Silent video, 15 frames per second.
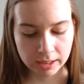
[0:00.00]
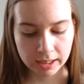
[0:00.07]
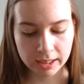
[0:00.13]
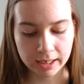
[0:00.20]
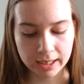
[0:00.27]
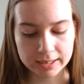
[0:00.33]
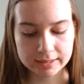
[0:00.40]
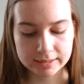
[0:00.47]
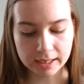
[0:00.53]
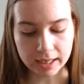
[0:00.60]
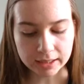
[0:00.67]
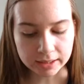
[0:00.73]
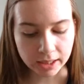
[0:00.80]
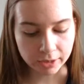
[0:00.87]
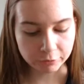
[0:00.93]
And I
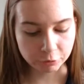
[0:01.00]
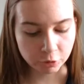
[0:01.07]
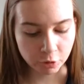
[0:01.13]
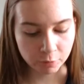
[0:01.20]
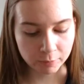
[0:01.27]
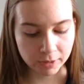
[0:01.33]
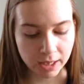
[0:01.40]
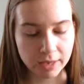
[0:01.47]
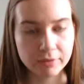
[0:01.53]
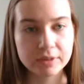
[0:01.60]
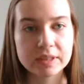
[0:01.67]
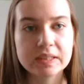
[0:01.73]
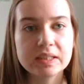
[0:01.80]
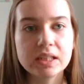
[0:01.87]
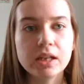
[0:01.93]
sat in that room, and I
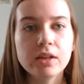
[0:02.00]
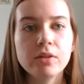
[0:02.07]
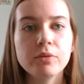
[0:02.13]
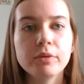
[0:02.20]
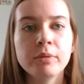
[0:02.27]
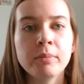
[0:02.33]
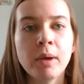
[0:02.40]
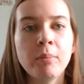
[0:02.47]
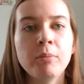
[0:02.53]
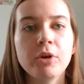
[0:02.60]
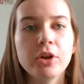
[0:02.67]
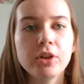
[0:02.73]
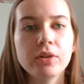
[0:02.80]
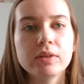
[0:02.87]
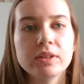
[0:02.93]
still
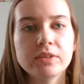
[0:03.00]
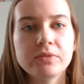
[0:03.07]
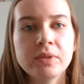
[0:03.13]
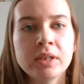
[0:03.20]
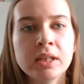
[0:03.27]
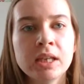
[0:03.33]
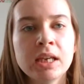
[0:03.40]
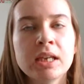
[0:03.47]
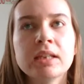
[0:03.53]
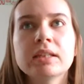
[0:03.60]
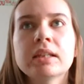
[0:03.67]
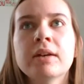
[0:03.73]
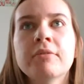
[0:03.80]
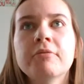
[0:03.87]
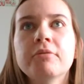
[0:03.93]
remember those feelings
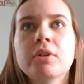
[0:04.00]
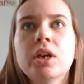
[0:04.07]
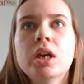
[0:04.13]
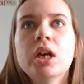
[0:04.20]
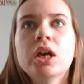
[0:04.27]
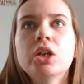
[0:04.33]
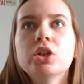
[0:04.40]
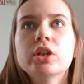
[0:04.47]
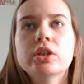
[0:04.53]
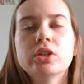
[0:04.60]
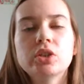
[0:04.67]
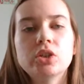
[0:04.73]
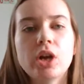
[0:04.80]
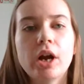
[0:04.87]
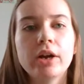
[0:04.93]
of
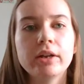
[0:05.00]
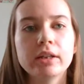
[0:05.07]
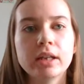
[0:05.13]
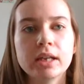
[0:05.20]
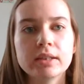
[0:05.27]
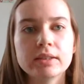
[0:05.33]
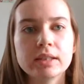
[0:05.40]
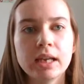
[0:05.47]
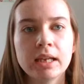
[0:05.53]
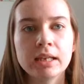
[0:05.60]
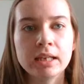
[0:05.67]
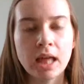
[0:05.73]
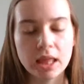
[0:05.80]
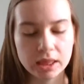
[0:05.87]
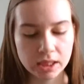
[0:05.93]
just darkness, like
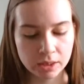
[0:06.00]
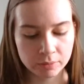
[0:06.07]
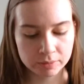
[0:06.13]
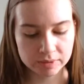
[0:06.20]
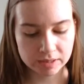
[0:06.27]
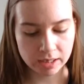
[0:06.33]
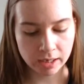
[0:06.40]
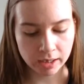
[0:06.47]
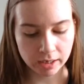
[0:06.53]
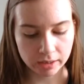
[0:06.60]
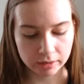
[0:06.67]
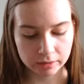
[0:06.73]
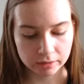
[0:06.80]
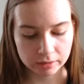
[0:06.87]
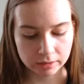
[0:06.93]
nothing was
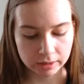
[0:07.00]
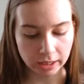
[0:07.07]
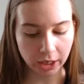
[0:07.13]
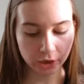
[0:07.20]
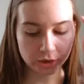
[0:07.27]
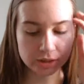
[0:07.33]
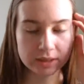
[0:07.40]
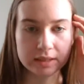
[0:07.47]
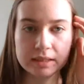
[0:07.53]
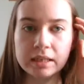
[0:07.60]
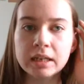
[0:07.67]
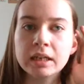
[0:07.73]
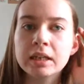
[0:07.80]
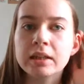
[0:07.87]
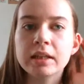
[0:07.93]
there. I couldn't see
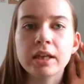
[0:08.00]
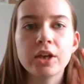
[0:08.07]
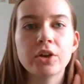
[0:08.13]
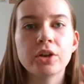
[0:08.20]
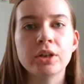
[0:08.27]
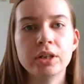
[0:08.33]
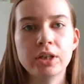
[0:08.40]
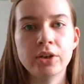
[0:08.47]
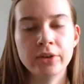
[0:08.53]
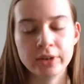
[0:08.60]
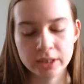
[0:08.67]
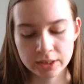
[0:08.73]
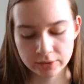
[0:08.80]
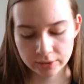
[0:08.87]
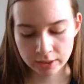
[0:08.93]
anything, I couldn't hear
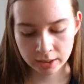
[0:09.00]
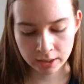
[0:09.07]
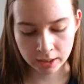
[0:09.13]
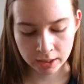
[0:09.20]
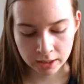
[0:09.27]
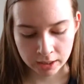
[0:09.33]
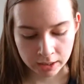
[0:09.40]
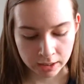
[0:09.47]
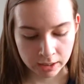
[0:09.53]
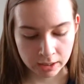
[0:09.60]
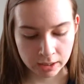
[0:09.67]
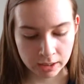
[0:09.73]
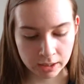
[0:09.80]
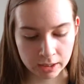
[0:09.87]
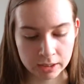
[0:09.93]
anything,
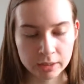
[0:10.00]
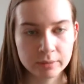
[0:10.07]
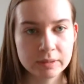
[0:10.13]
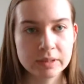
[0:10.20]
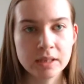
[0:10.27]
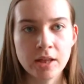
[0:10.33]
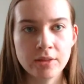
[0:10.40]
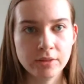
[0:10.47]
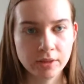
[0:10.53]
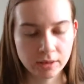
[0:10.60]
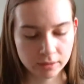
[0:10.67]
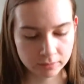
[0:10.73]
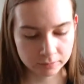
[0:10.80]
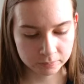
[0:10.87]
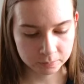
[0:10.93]
and there was nothing.